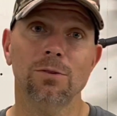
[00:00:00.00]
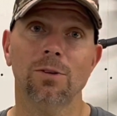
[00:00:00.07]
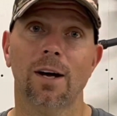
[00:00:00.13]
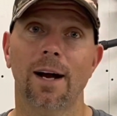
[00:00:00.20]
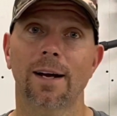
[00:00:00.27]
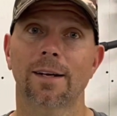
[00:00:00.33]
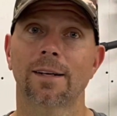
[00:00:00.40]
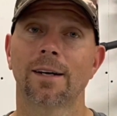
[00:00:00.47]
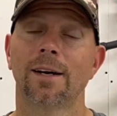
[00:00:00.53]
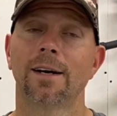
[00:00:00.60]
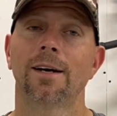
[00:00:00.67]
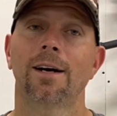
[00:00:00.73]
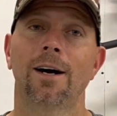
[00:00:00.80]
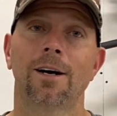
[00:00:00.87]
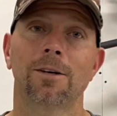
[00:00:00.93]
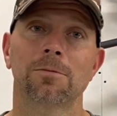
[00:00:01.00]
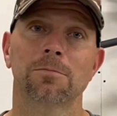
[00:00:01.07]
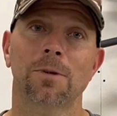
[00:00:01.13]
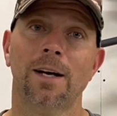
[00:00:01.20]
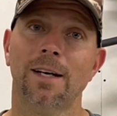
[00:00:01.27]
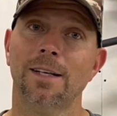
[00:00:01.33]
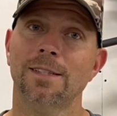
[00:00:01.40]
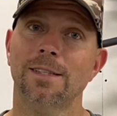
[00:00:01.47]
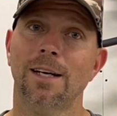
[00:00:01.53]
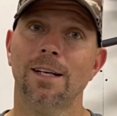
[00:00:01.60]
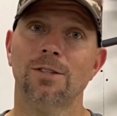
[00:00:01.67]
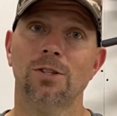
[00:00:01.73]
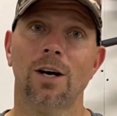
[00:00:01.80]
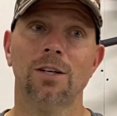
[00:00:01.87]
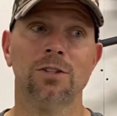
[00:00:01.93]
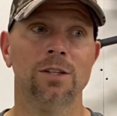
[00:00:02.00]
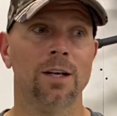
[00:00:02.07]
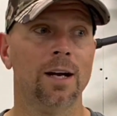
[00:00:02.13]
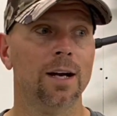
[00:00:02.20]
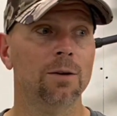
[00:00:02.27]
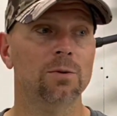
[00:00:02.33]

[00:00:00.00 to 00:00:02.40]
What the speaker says: like. Like I said, Josh and I,